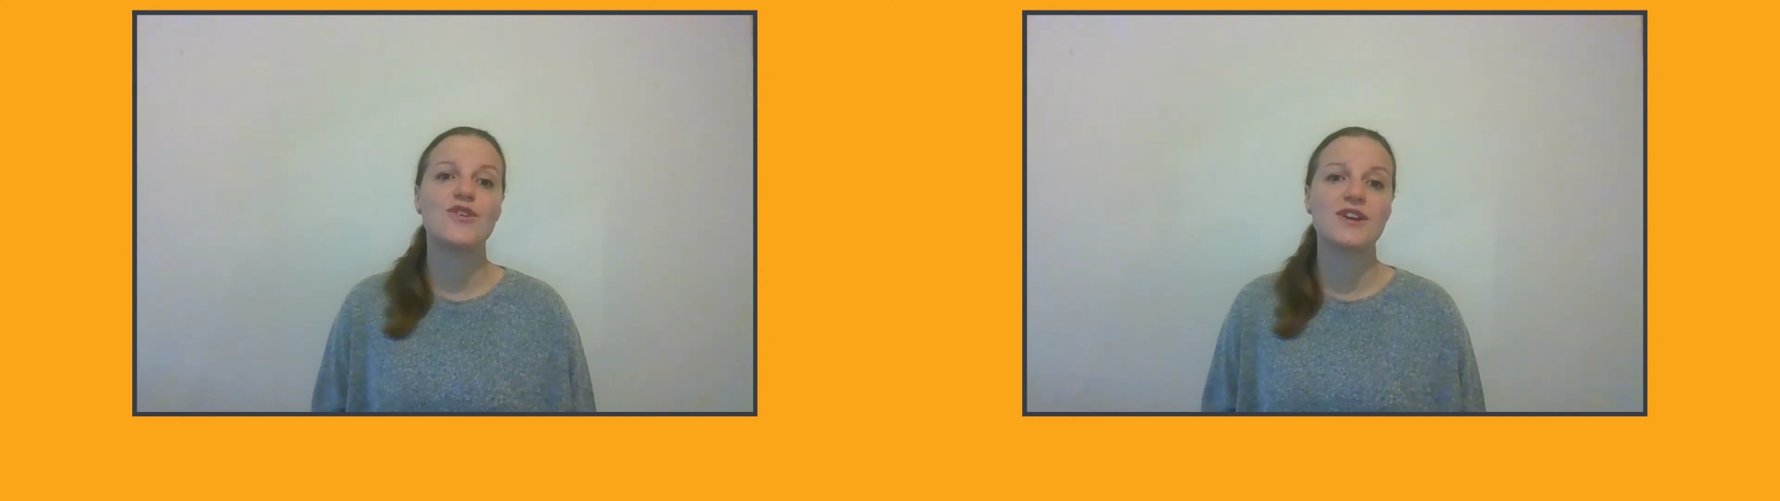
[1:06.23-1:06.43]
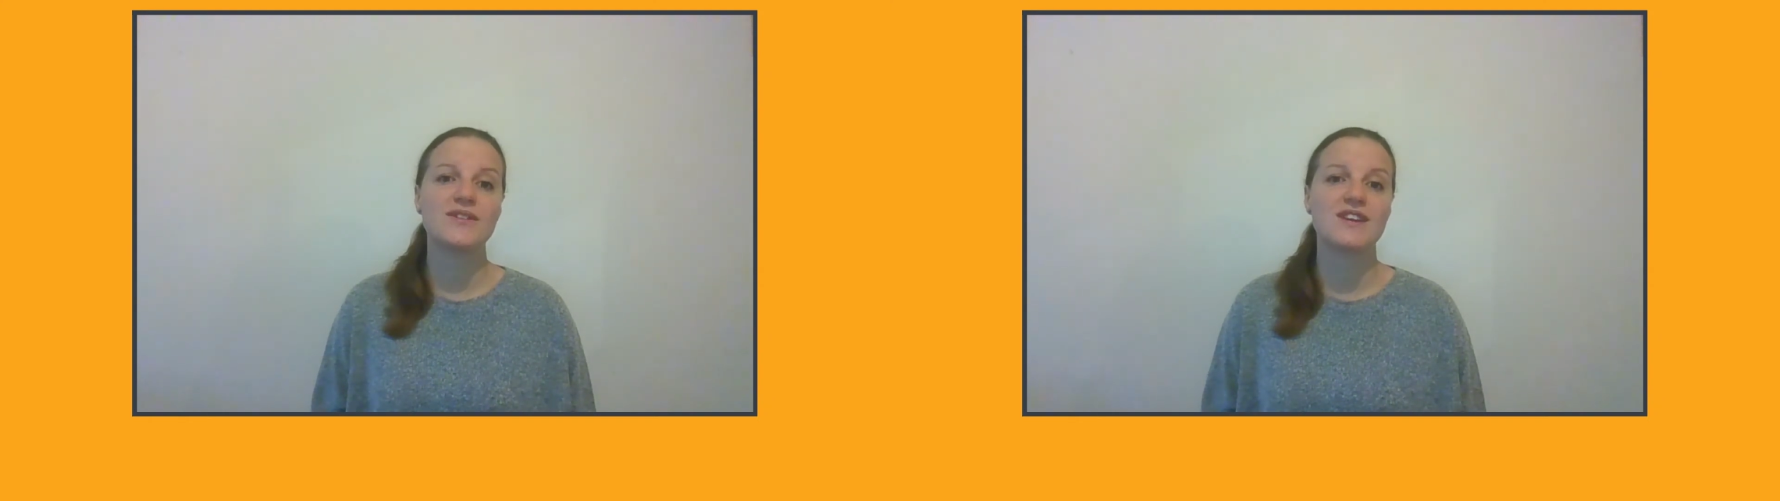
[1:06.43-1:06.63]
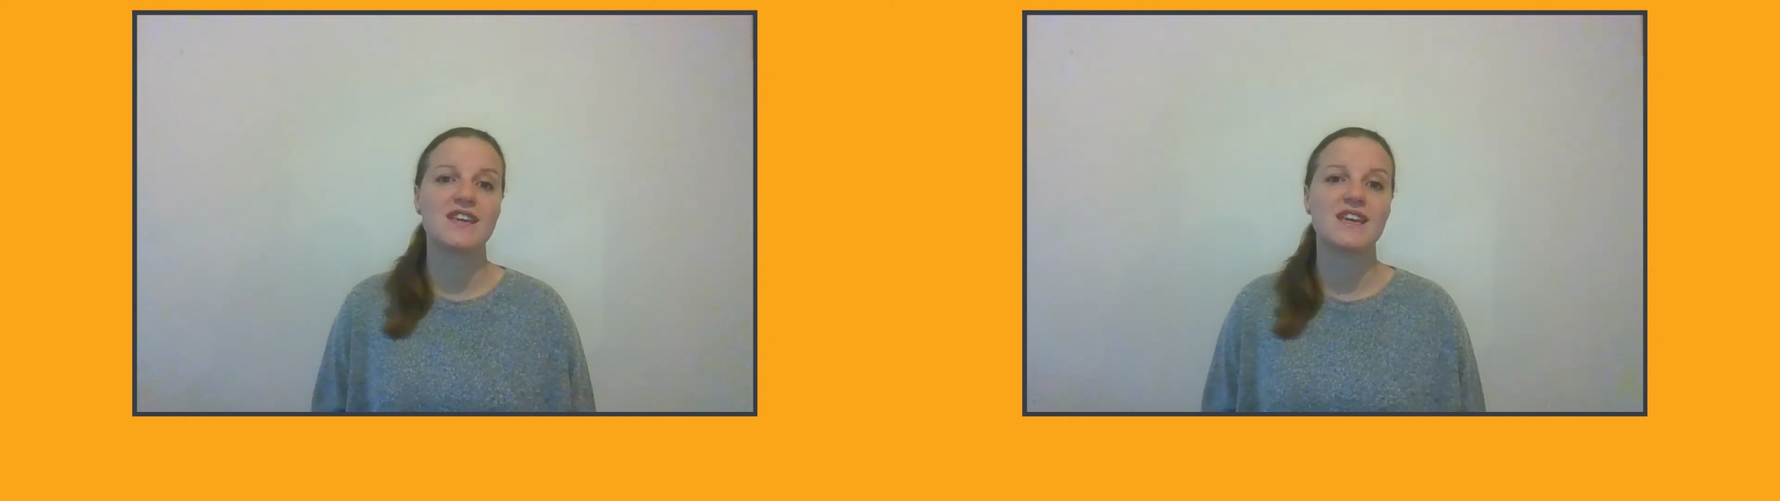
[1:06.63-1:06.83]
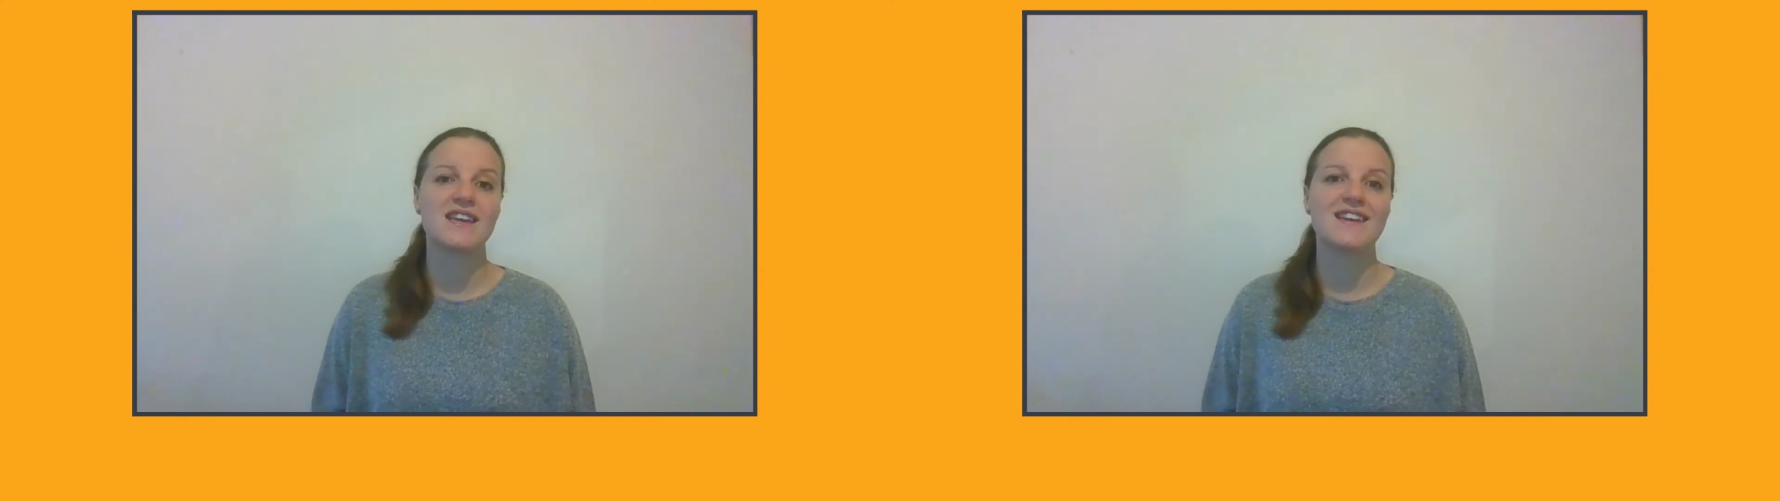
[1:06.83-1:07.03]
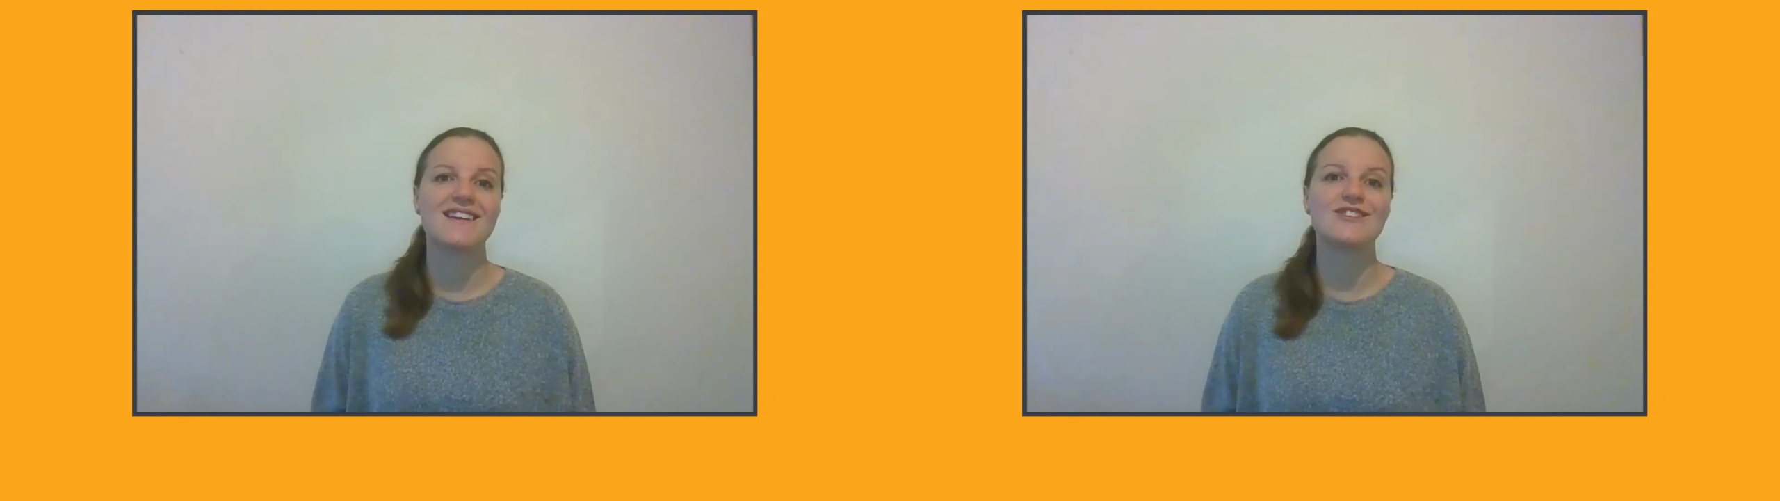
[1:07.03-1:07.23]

foggy thinking,